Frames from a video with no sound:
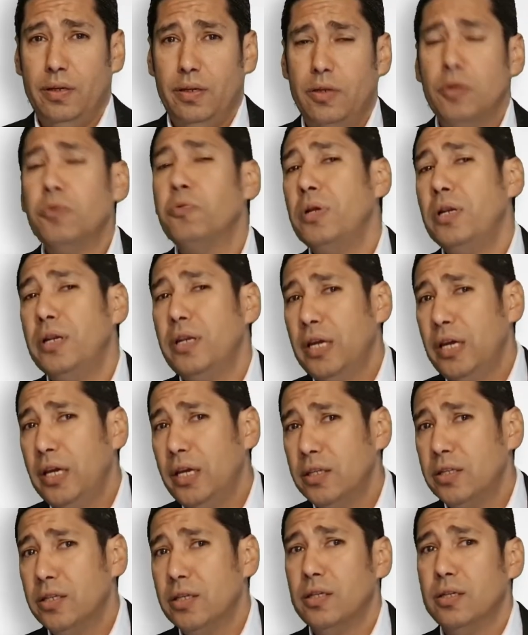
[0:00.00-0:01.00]
You will
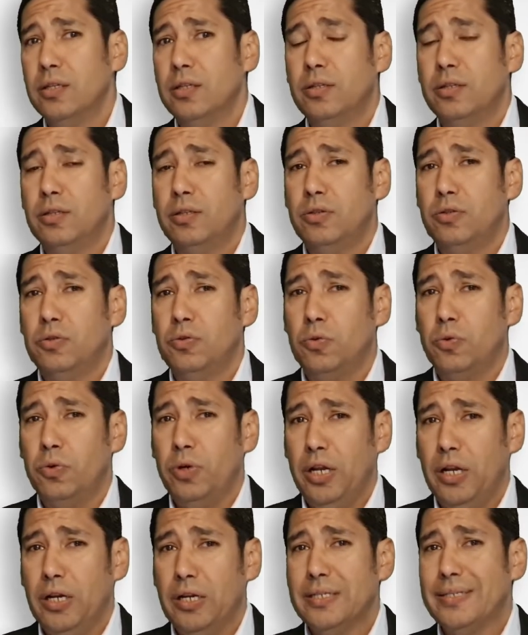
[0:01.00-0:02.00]
need to really